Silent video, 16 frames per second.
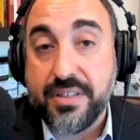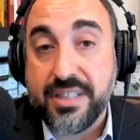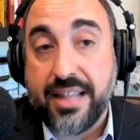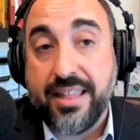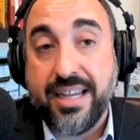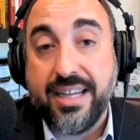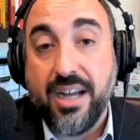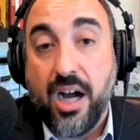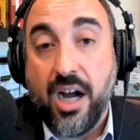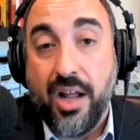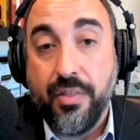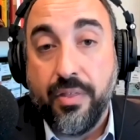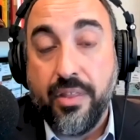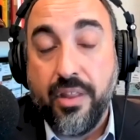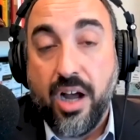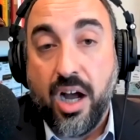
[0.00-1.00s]
Because I think
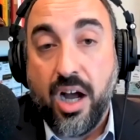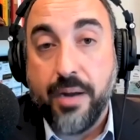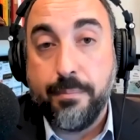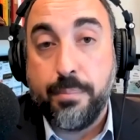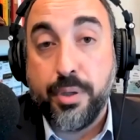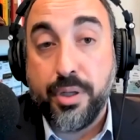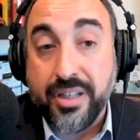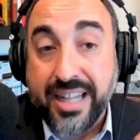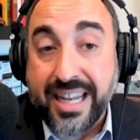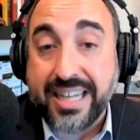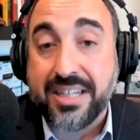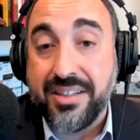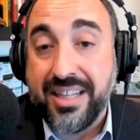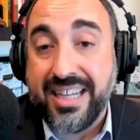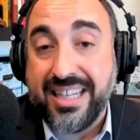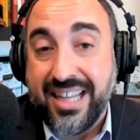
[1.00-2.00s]
on
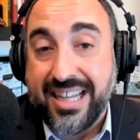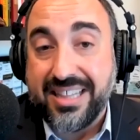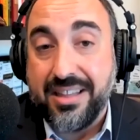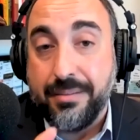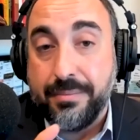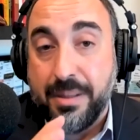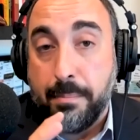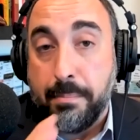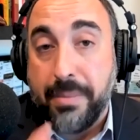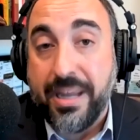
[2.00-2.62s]
politically, like the